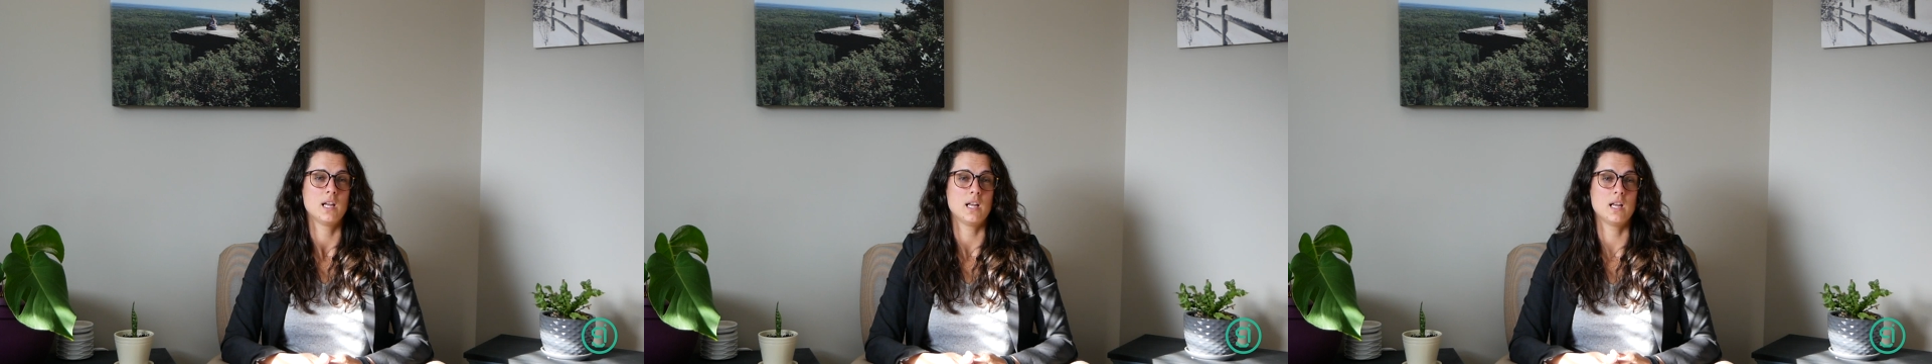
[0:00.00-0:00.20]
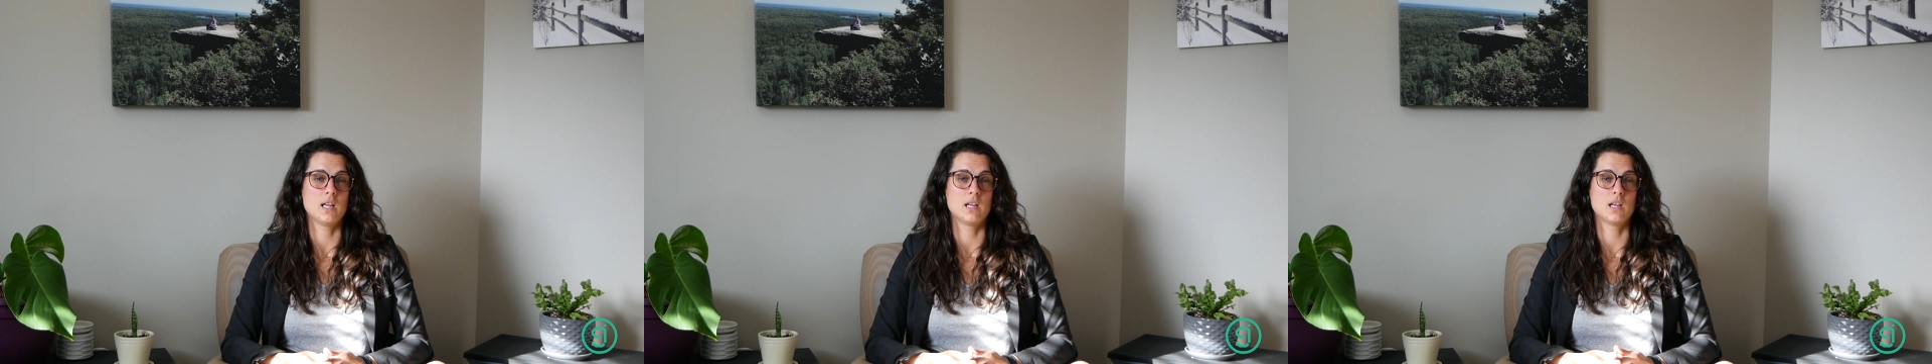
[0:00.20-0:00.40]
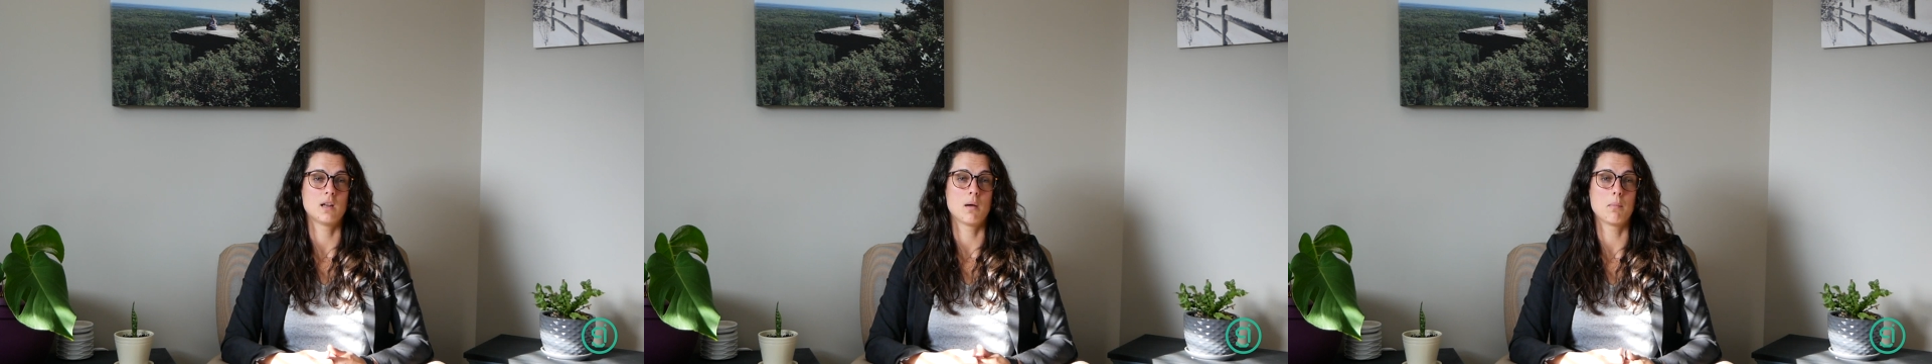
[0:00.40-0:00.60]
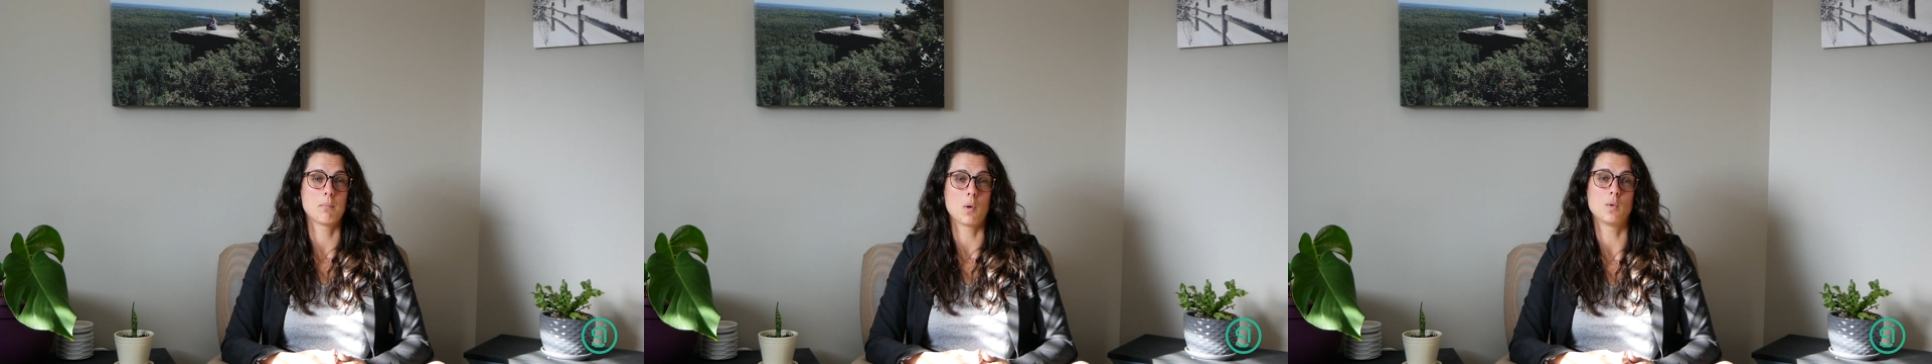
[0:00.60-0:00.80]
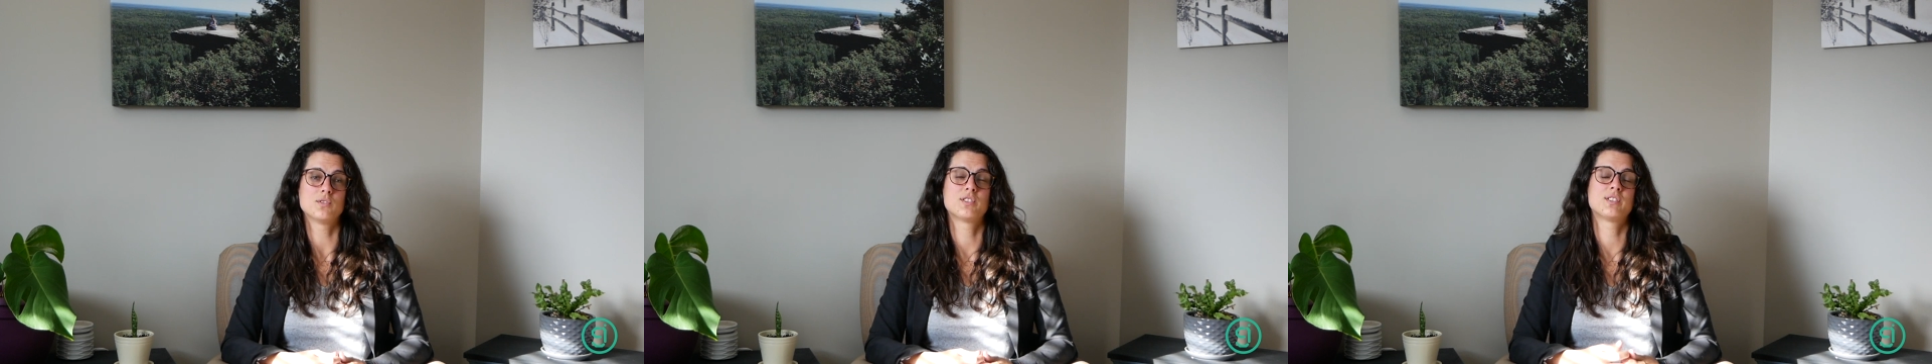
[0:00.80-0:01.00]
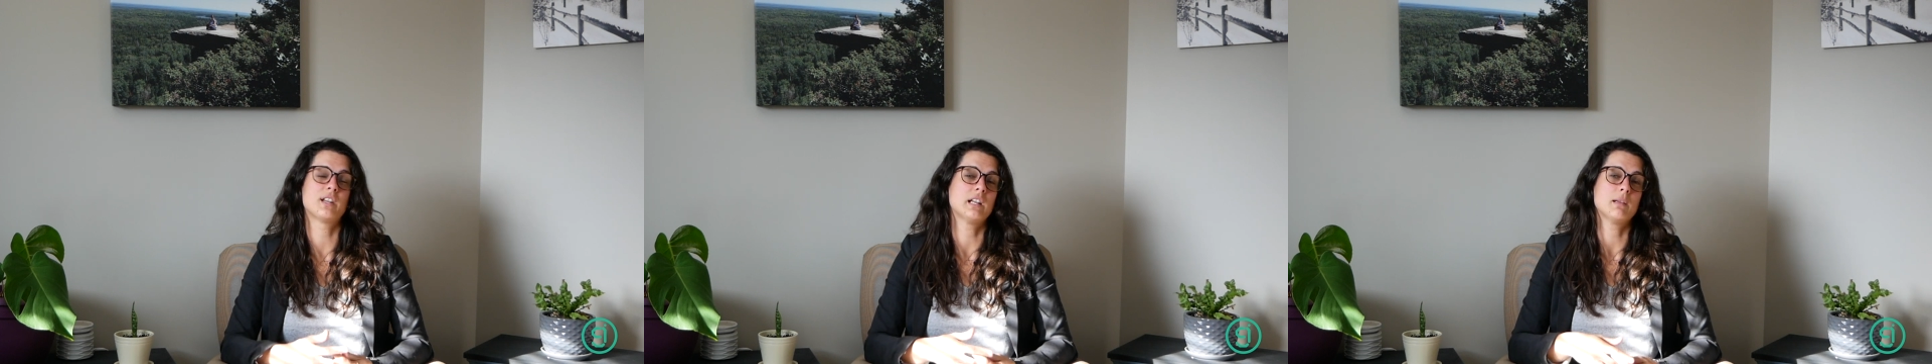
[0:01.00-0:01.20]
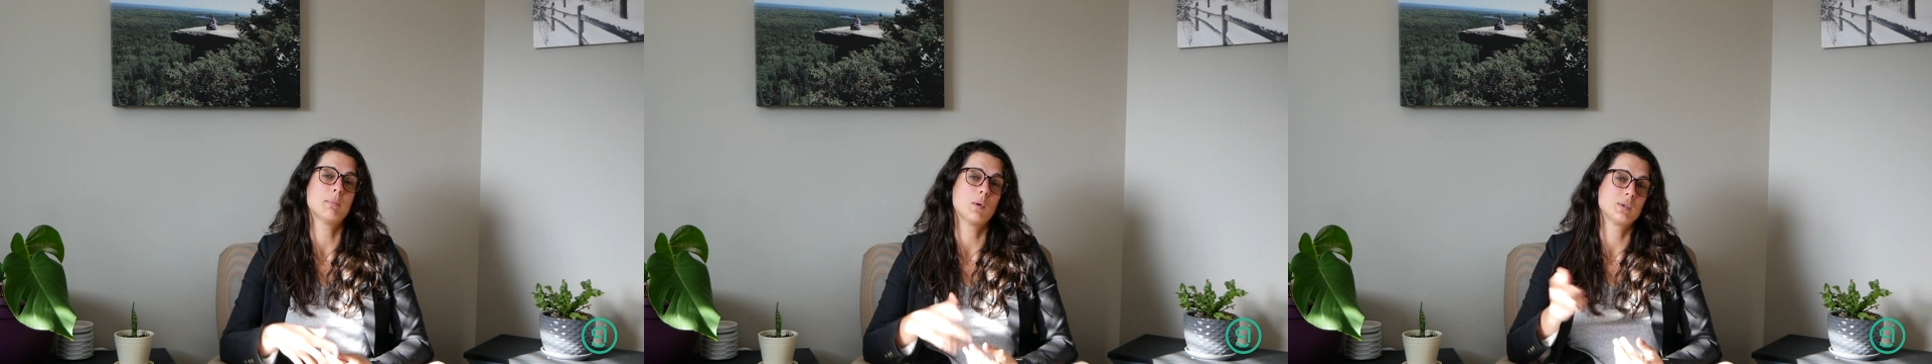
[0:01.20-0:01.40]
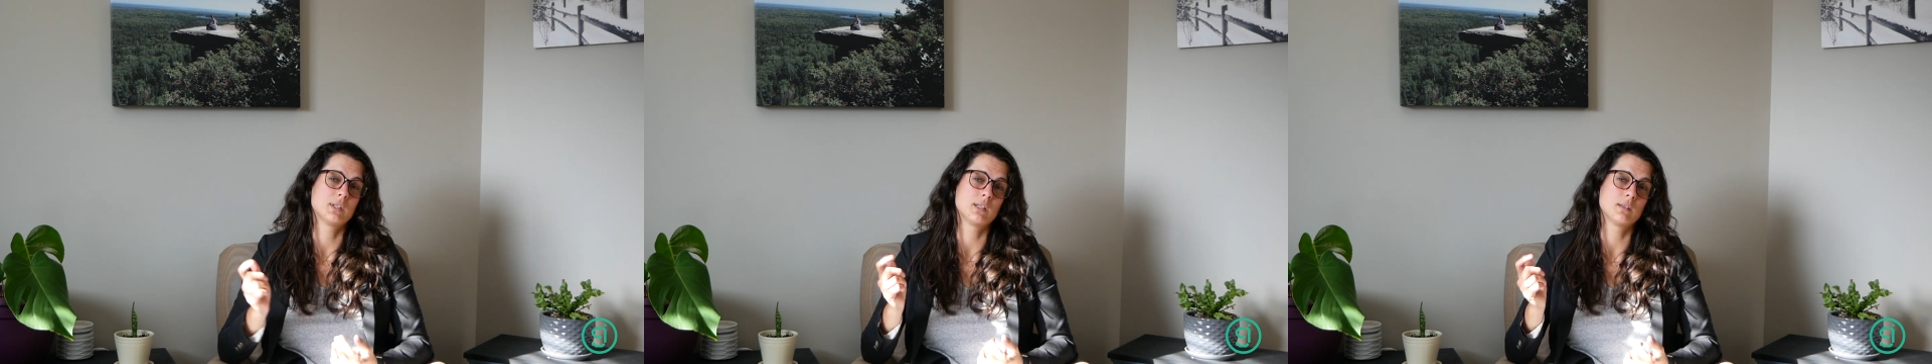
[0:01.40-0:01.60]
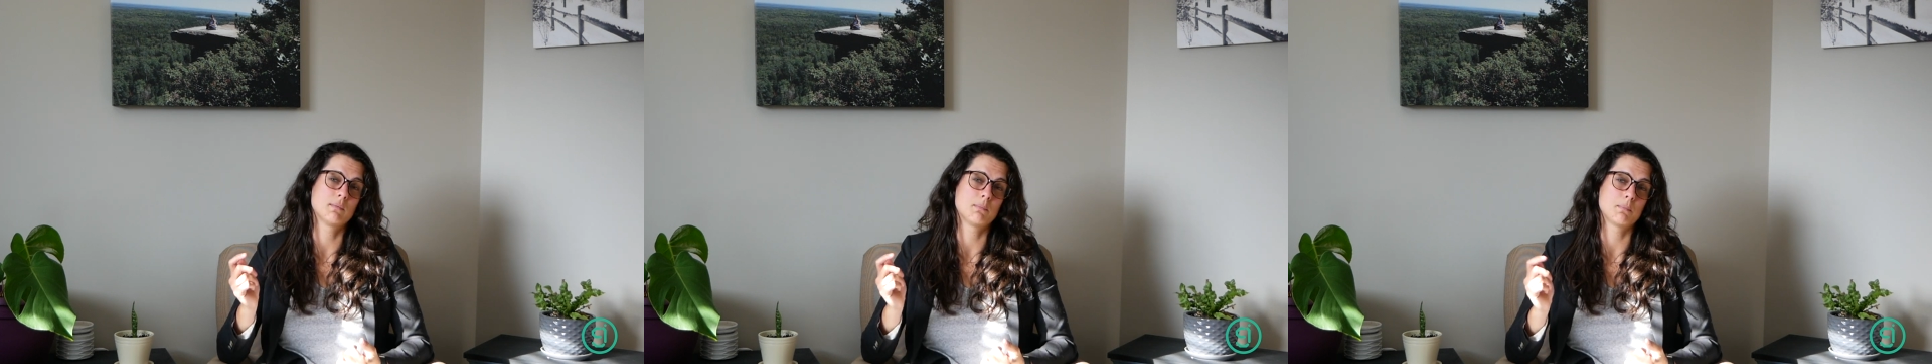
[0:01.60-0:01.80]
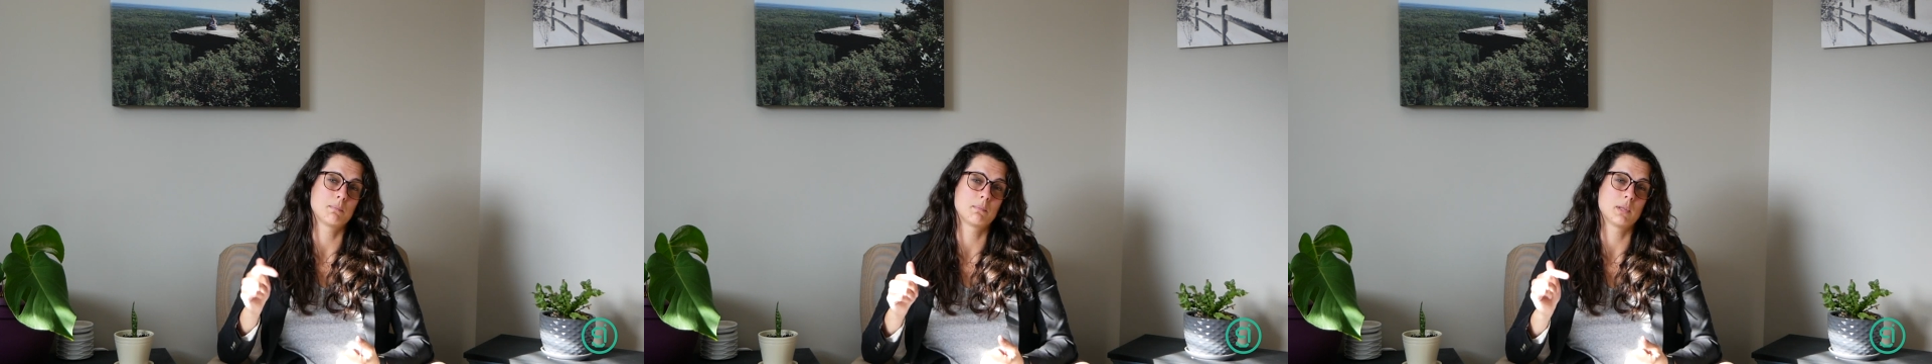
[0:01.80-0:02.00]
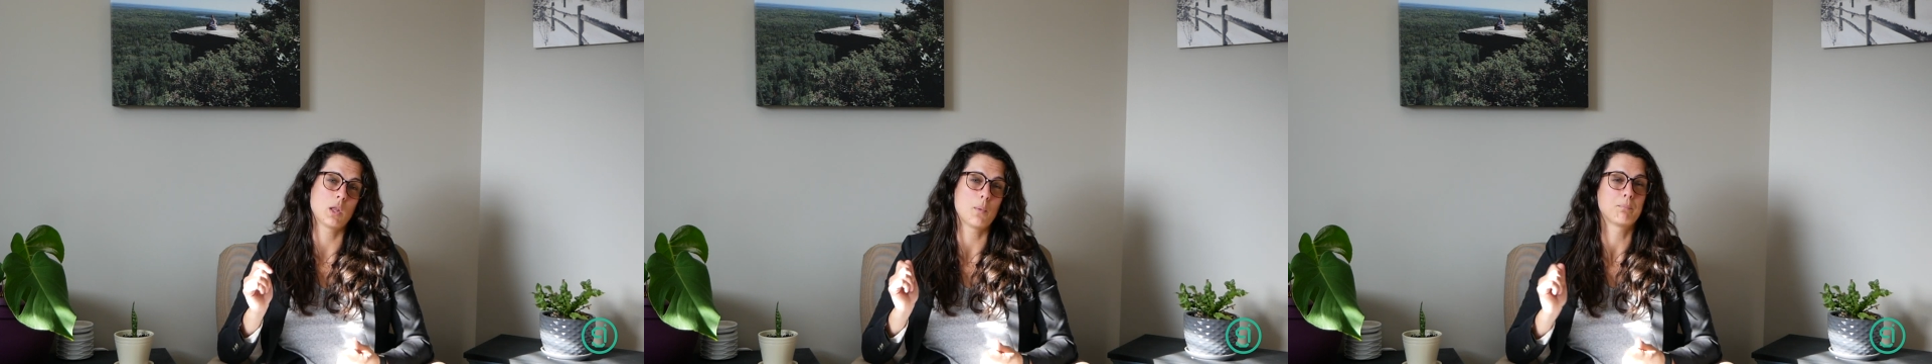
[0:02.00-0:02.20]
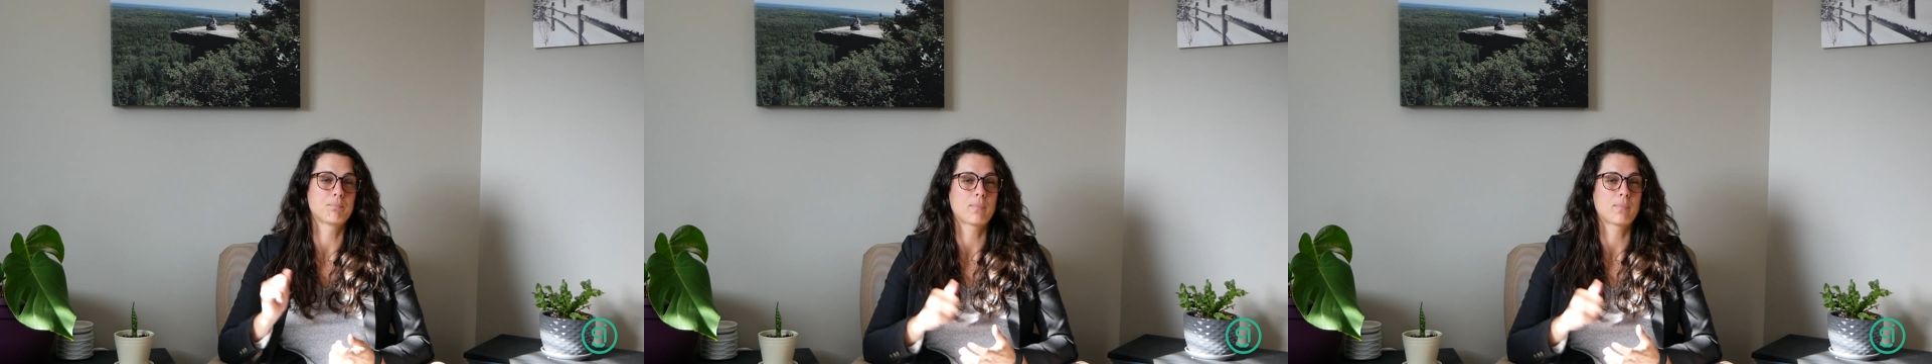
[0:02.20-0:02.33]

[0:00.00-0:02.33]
in Bolt's study posted below.